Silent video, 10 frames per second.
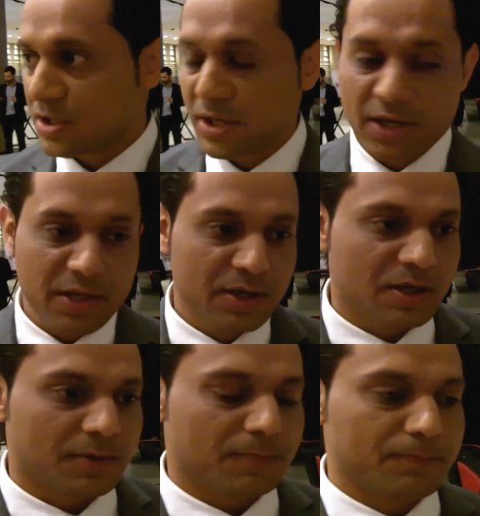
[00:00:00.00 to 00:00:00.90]
Well, actually,
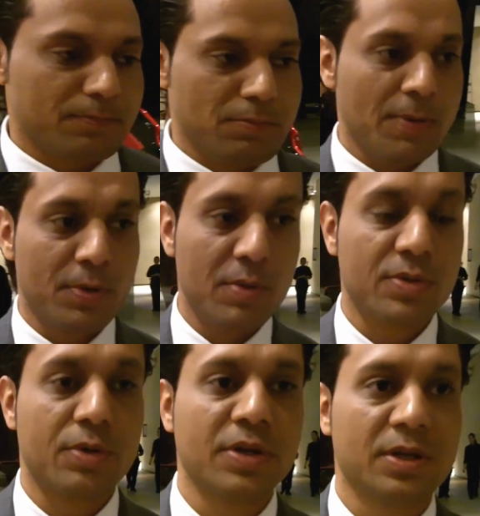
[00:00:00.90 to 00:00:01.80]
my brother
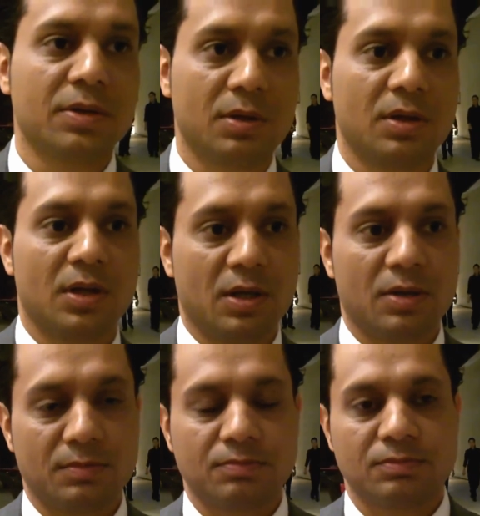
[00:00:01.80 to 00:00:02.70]
was already
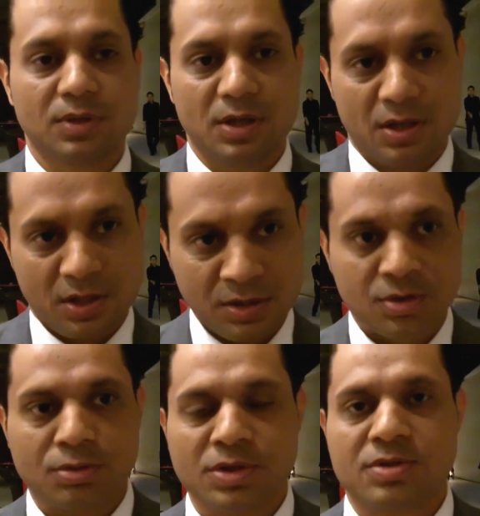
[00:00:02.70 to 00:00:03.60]

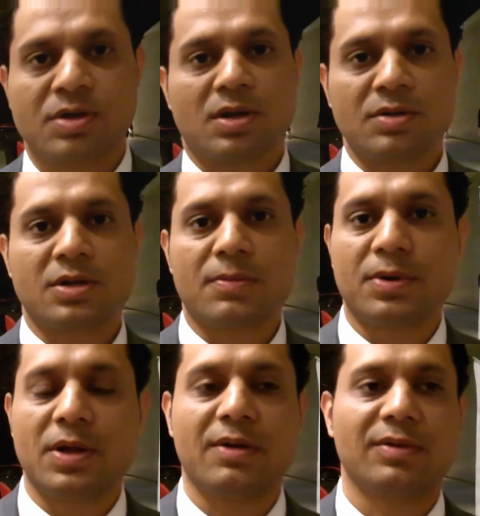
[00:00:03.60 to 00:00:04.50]
into internet
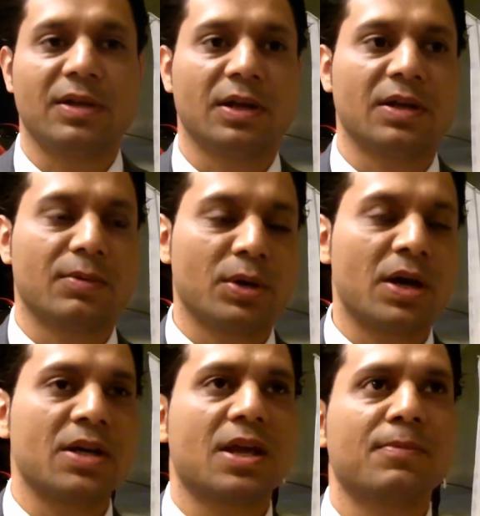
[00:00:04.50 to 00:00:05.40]
pretty heavily, and
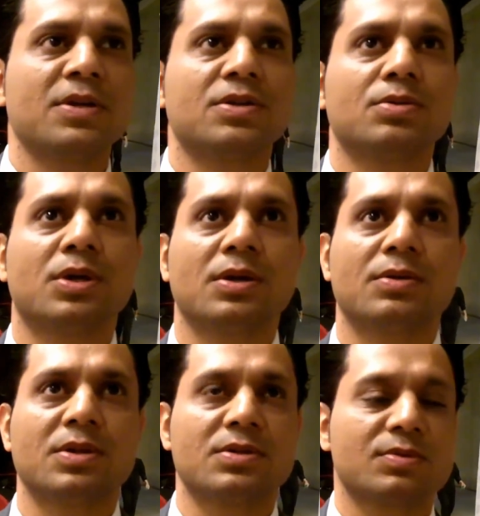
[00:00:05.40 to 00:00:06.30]
when I came into it,
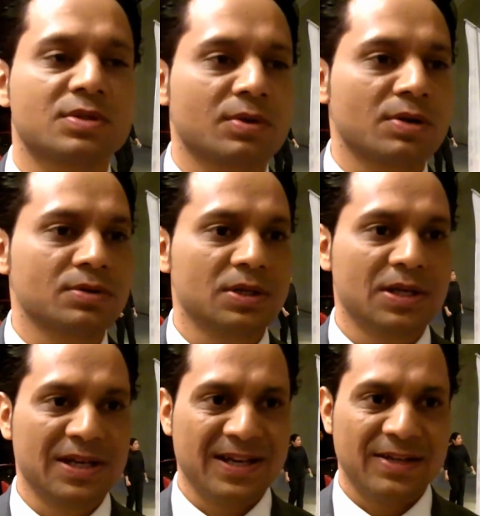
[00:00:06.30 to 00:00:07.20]
this was around
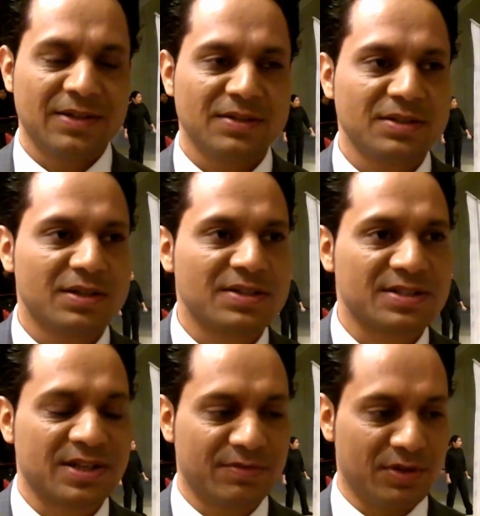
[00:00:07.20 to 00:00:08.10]

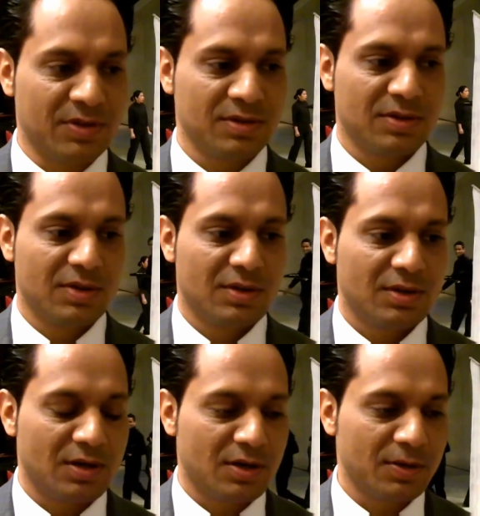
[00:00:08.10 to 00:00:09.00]
1997,
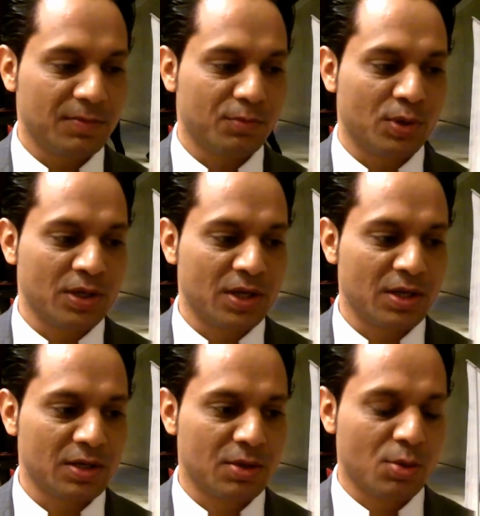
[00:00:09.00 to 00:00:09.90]
when
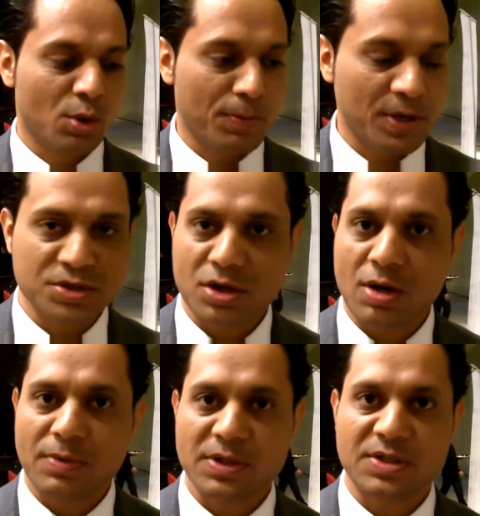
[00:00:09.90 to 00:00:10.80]
I quit my
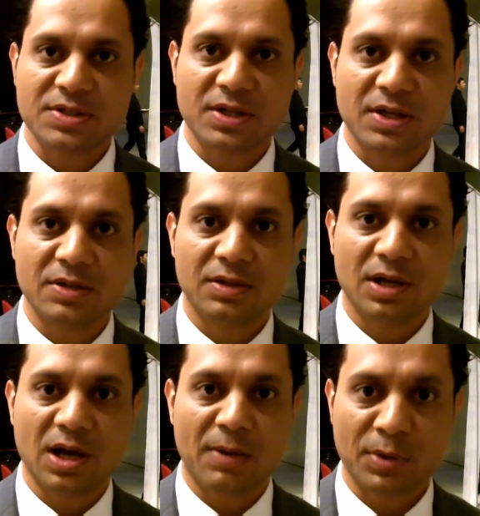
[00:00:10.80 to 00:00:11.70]
job and I decided
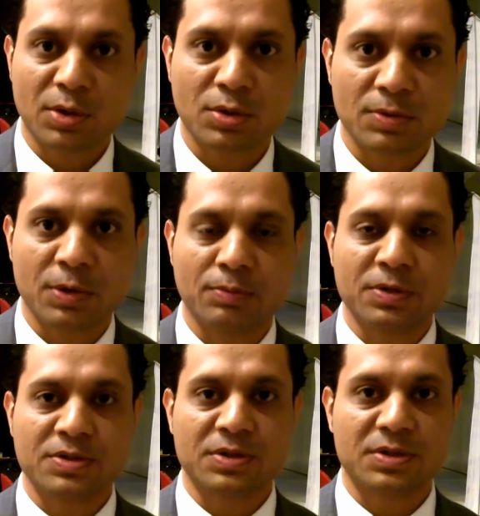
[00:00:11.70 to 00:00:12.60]
I'm going to go into my
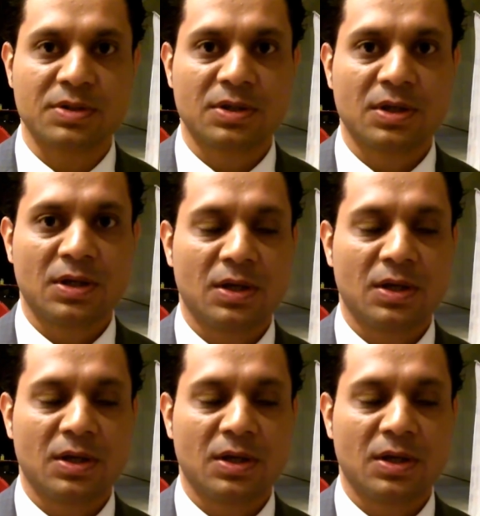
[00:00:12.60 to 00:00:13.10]
own business.